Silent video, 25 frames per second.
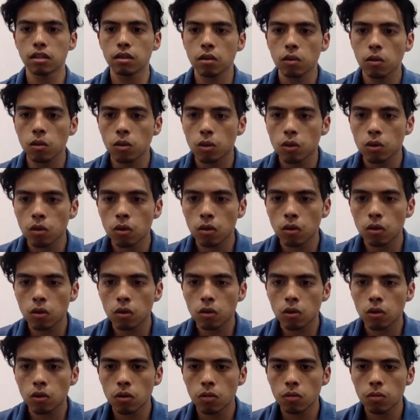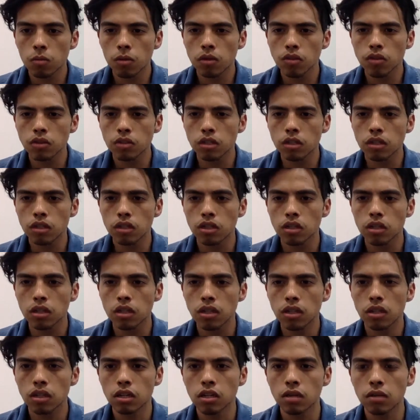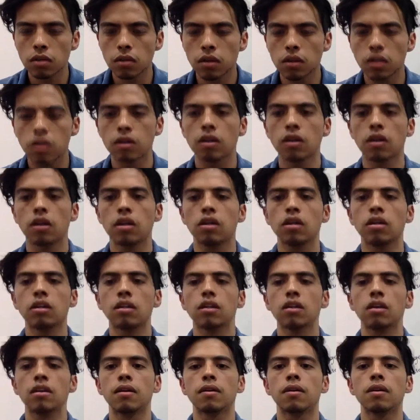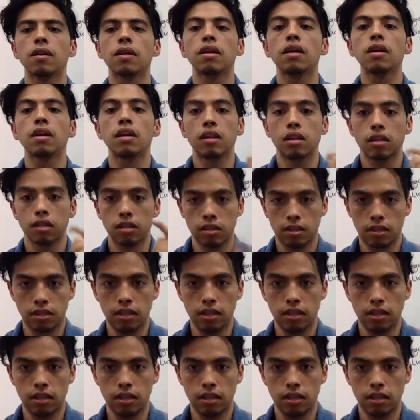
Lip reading: We have a question. Cyclic AMP is not a protein, correct?